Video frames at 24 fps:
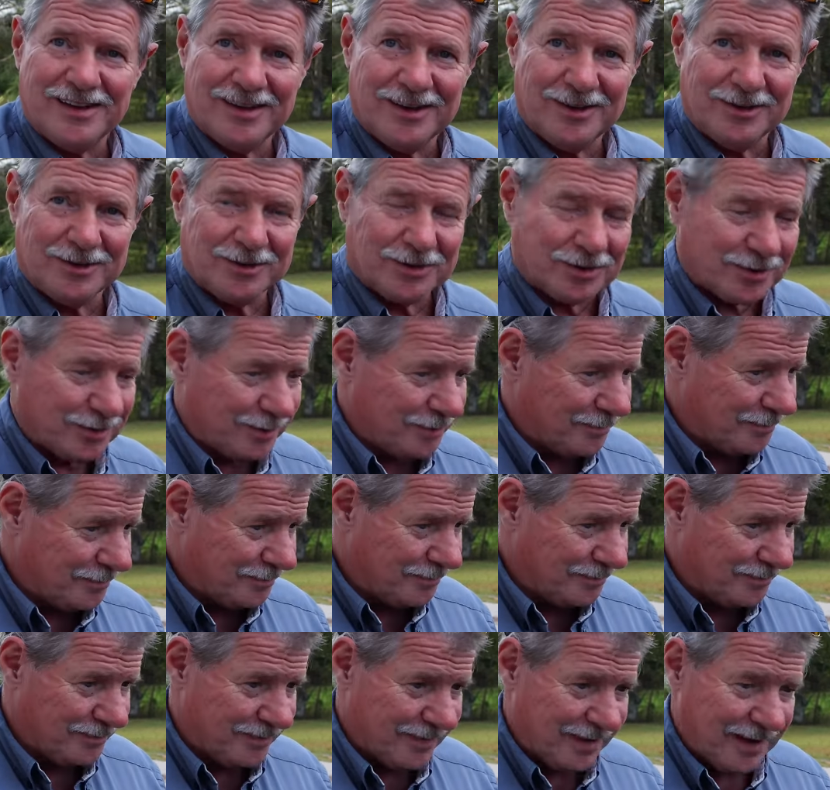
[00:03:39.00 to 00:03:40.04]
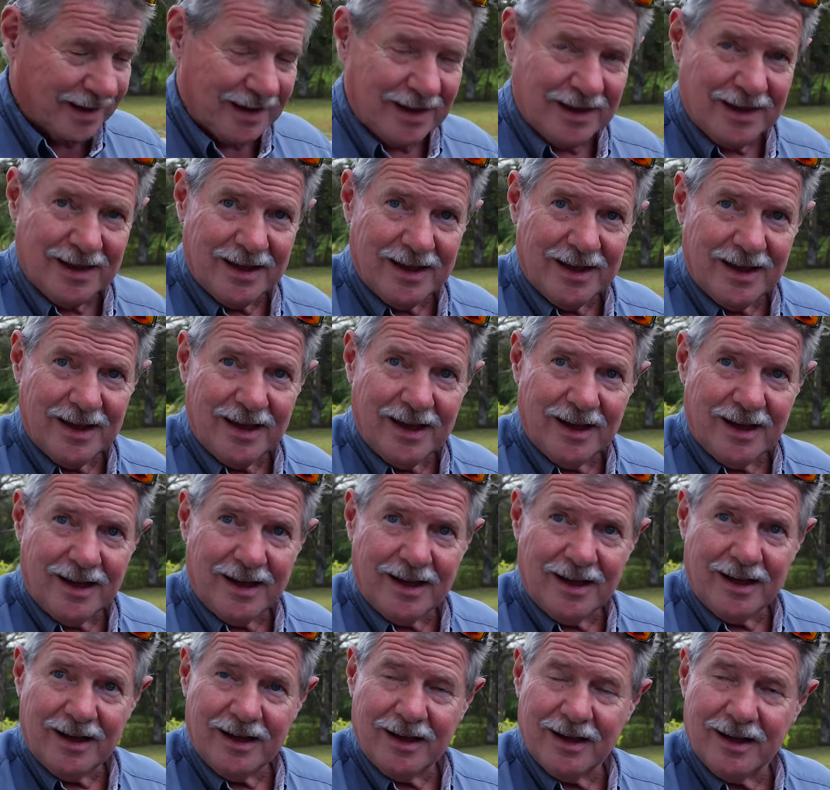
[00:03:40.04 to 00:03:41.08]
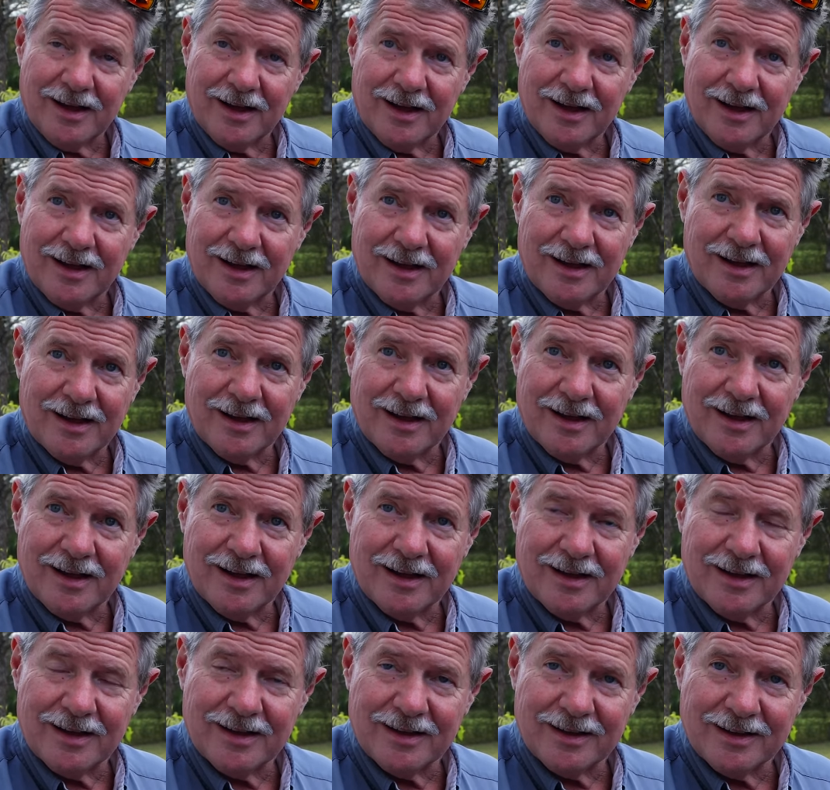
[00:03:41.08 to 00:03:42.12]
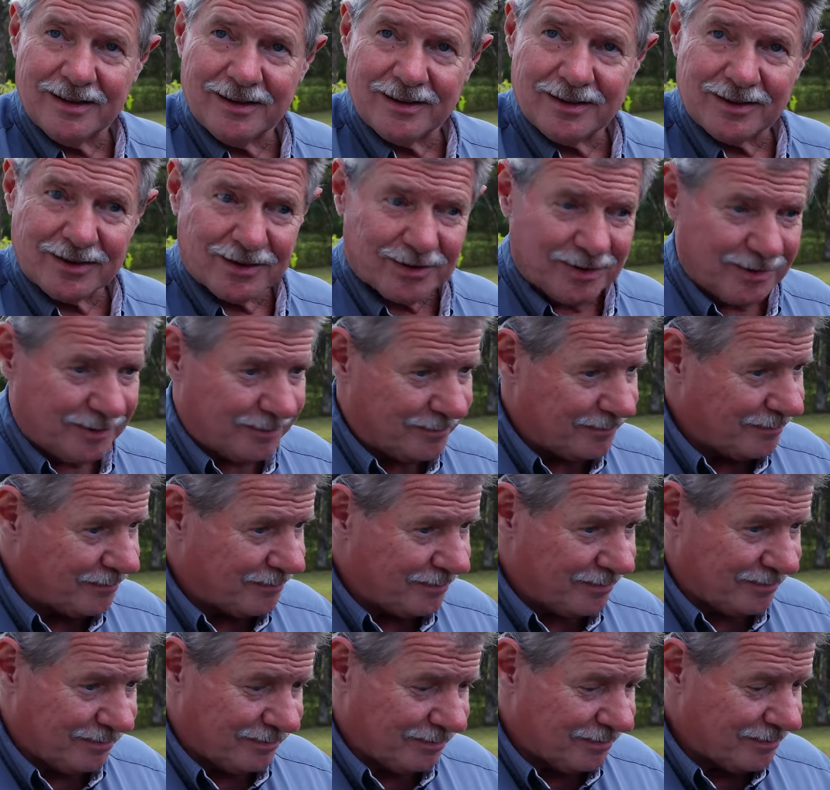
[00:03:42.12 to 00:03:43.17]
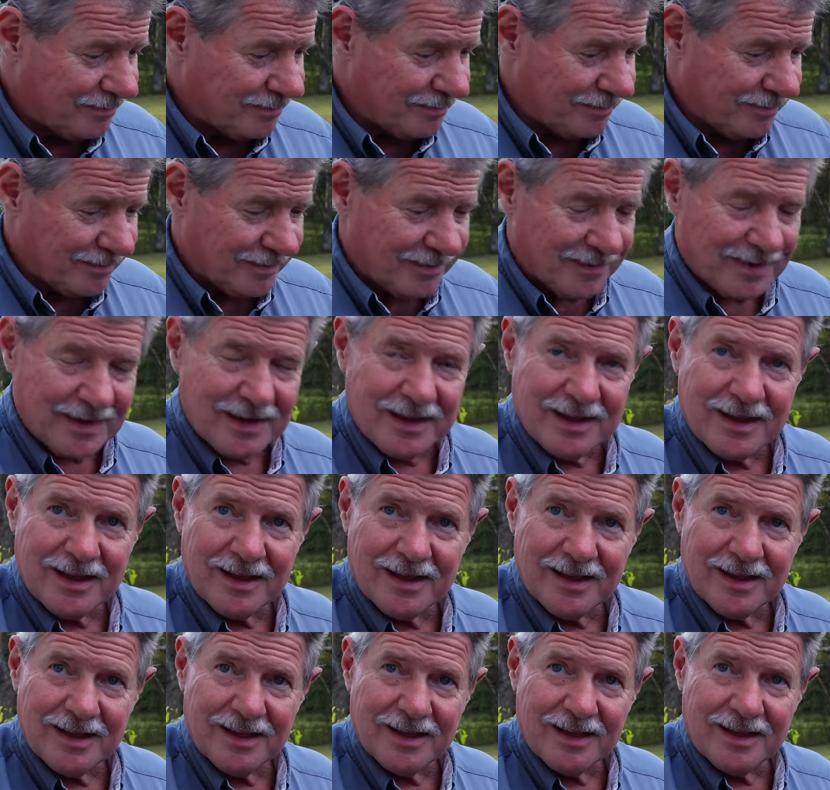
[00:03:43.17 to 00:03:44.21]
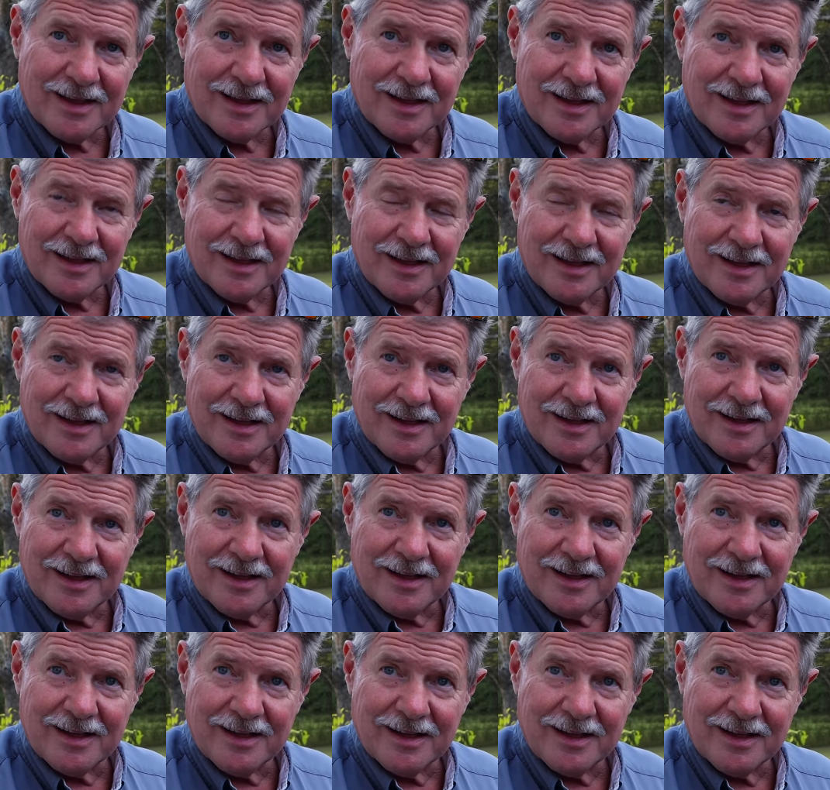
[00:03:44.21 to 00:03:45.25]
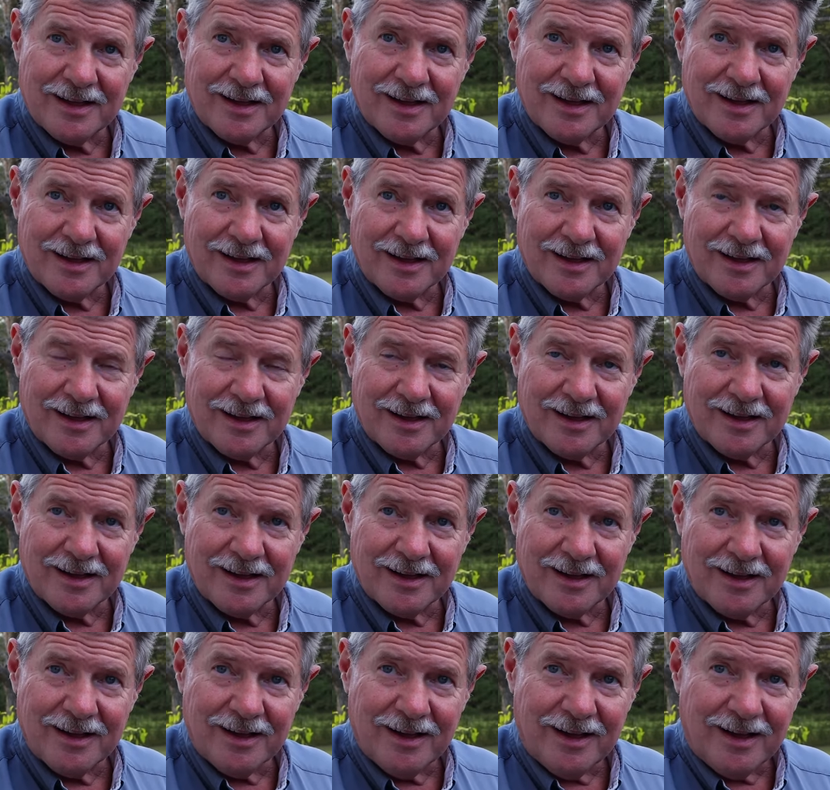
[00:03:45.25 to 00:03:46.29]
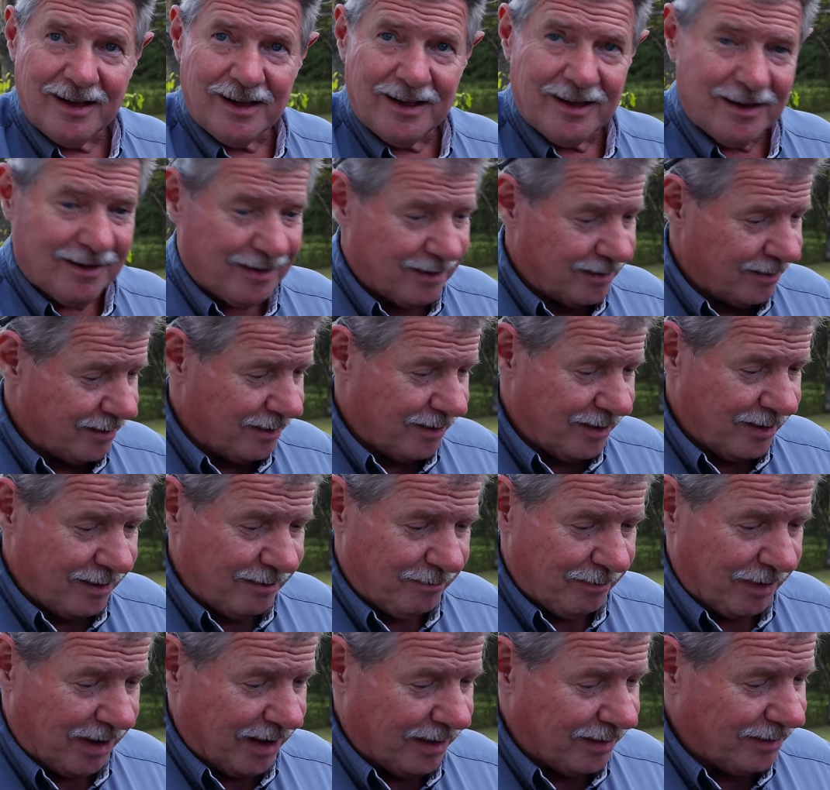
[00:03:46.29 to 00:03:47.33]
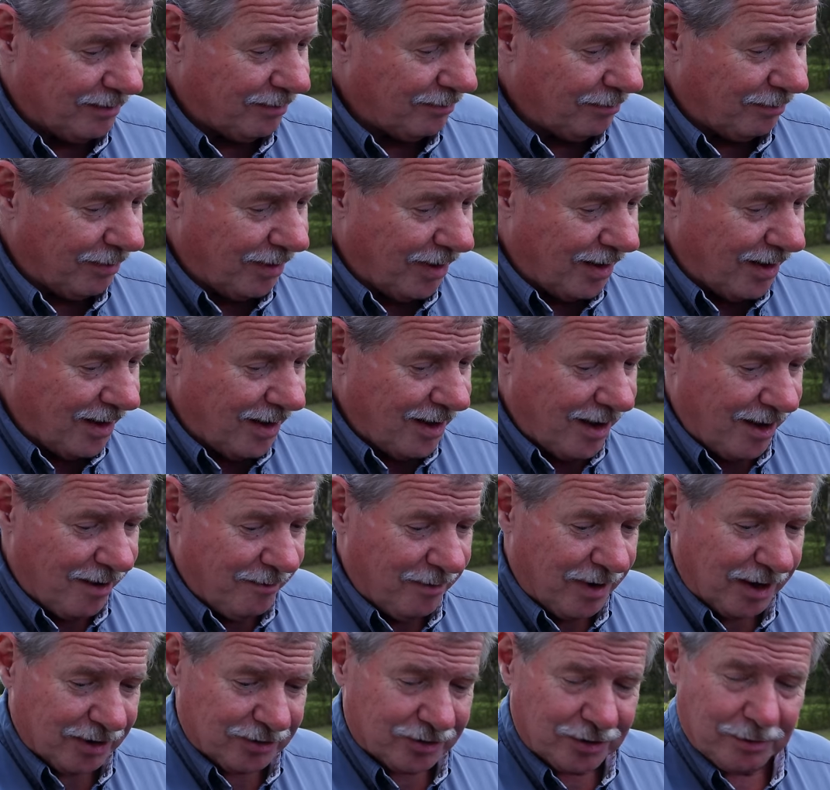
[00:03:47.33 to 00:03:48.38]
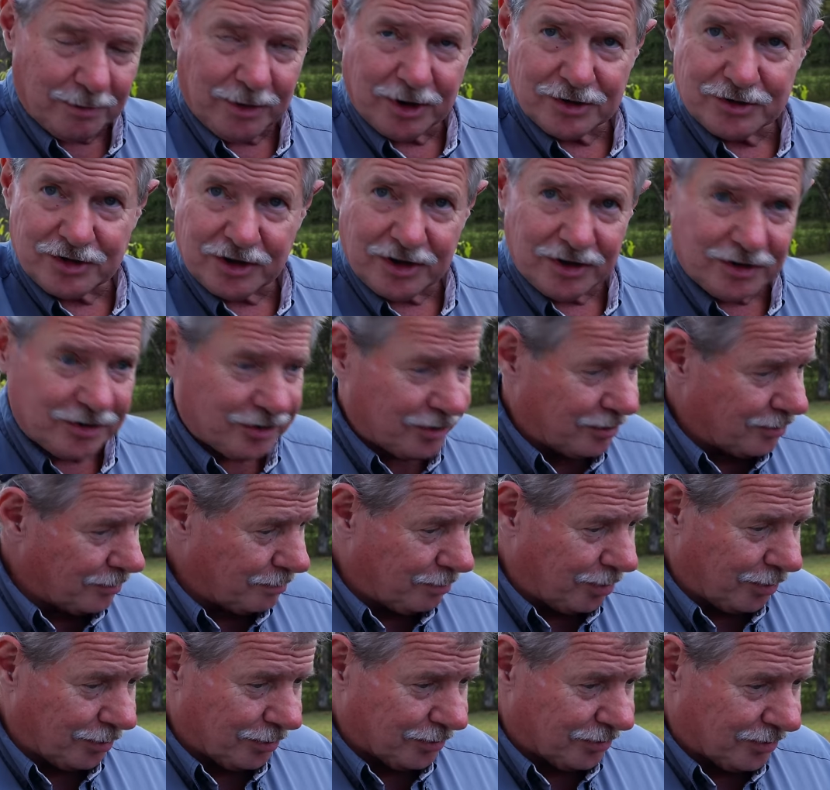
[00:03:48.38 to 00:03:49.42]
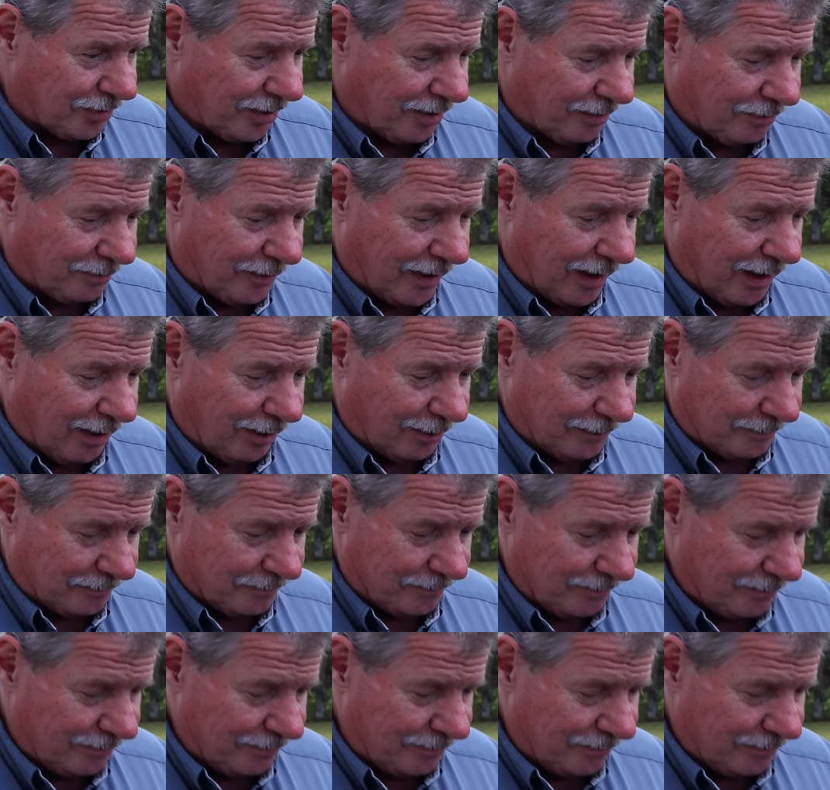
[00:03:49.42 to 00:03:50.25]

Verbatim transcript: they're unloading them. And you'd always have a bunch of nails and screws and just crap on trailer tires. Those twin grips, those teeth, man, it makes it so much easier. It makes it much easier to pull stuff out.